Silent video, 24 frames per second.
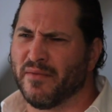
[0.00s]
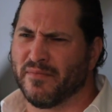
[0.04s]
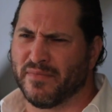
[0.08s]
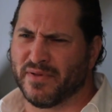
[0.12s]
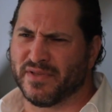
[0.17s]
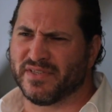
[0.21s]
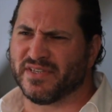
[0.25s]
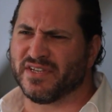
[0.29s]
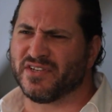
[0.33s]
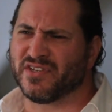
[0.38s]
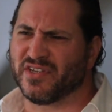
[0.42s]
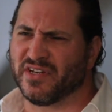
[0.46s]

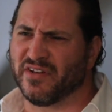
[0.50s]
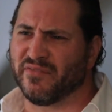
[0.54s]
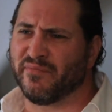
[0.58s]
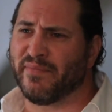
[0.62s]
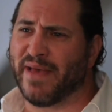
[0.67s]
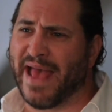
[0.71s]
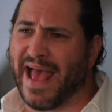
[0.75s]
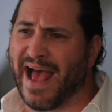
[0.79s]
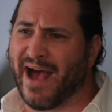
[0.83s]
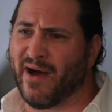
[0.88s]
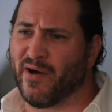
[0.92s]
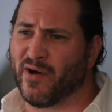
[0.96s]
position of
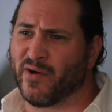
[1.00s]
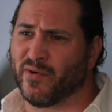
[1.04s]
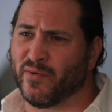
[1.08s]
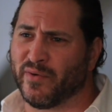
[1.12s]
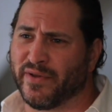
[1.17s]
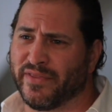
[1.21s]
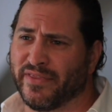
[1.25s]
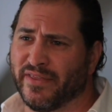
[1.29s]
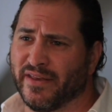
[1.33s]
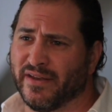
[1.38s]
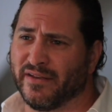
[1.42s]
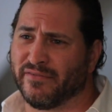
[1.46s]
power
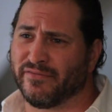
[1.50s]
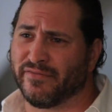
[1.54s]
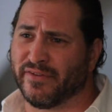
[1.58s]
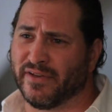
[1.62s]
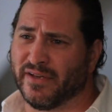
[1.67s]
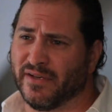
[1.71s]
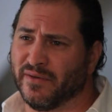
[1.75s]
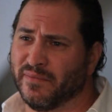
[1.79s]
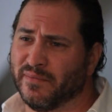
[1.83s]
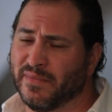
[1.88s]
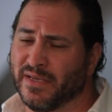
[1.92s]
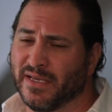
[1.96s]
within a
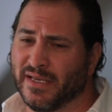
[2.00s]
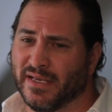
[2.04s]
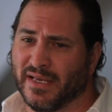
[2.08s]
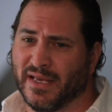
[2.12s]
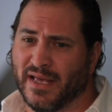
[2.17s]
film.